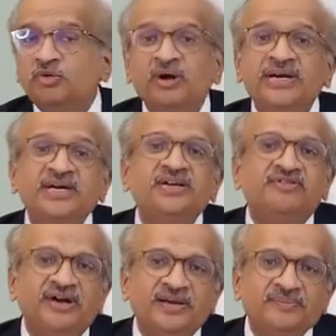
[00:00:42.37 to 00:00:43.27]
do you
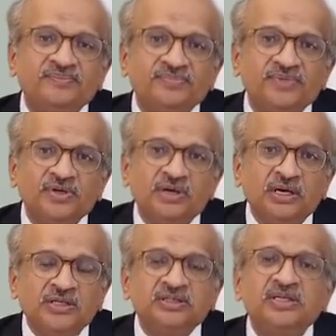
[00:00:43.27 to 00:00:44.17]
identify?
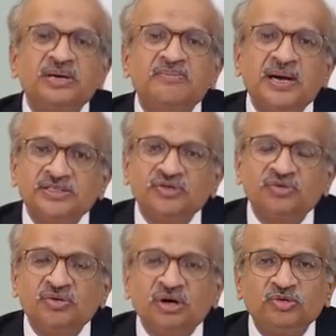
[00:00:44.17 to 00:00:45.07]
So there are
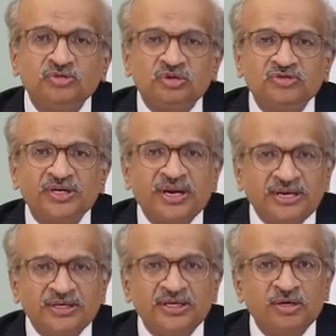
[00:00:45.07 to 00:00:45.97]
Barcelona
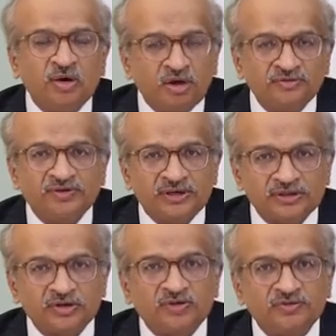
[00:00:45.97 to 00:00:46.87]
2018
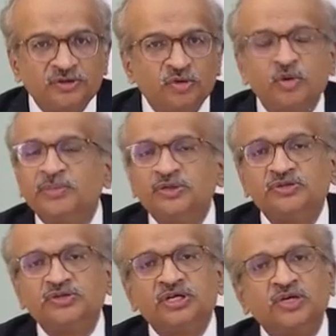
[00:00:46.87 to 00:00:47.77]
conference of European
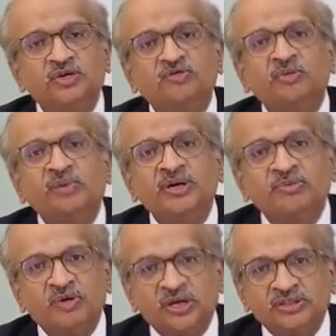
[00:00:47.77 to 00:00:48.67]
Society of Human
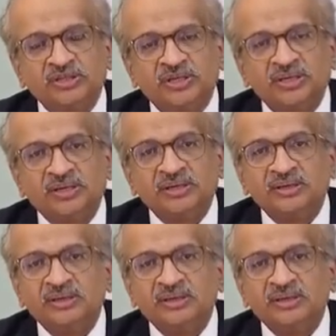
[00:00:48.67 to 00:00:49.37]
Reproduction